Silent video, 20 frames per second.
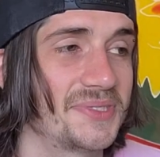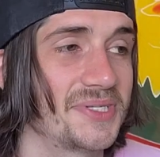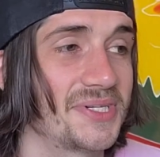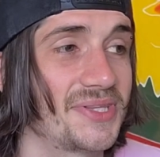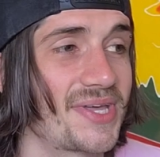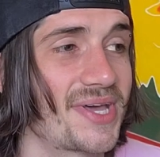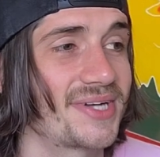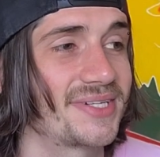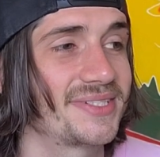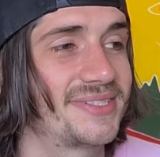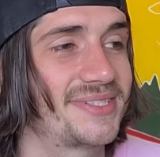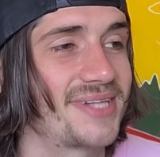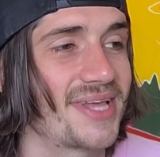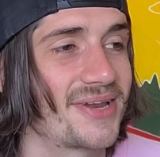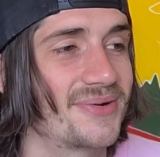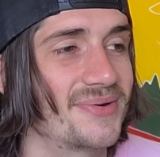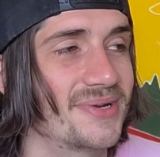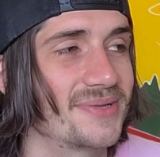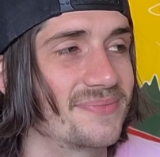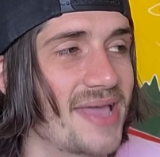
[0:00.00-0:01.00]
a lot of
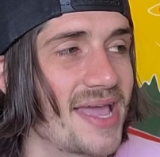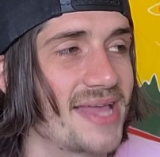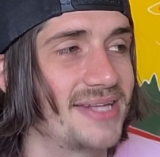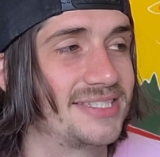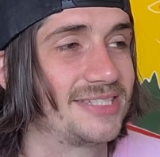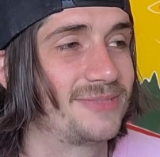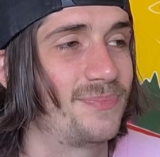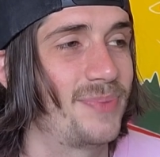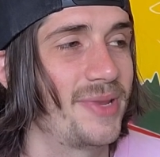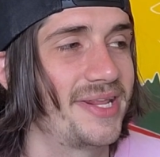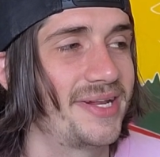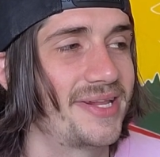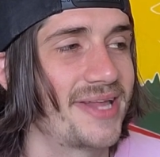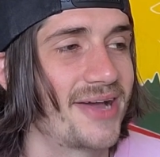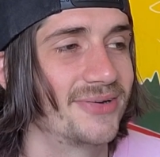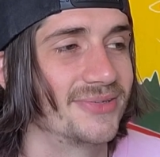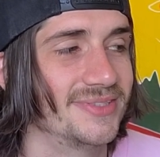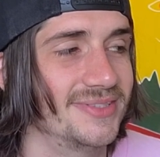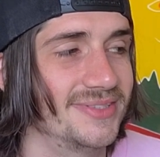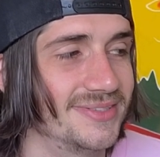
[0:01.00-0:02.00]
stuttering, man. Spit it
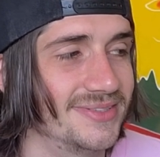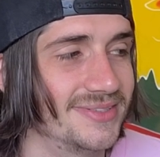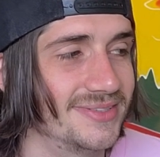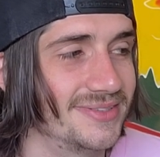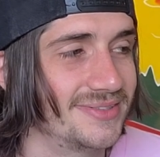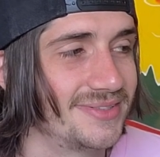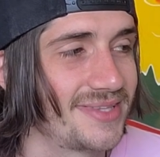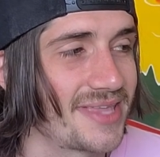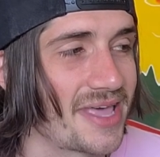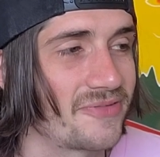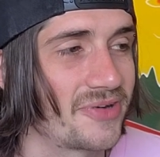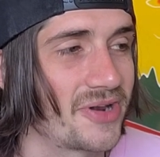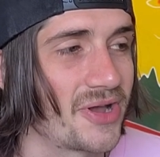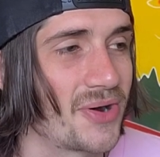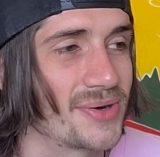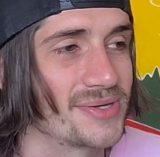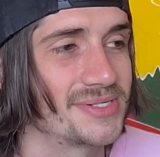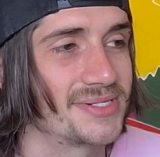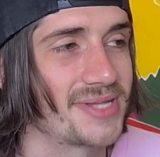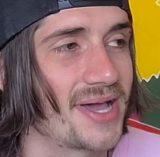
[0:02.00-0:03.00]
out. Having a
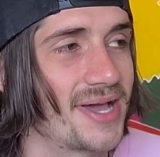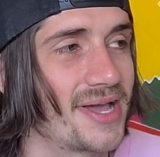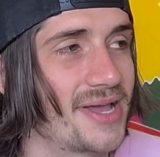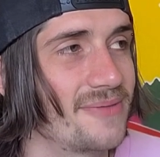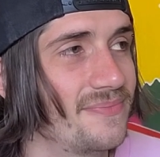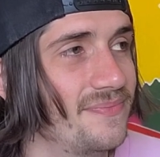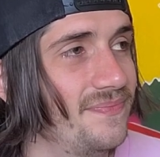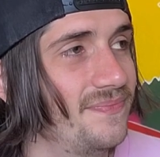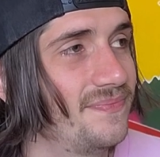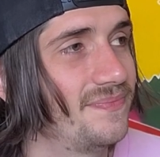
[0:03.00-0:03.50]
hard time.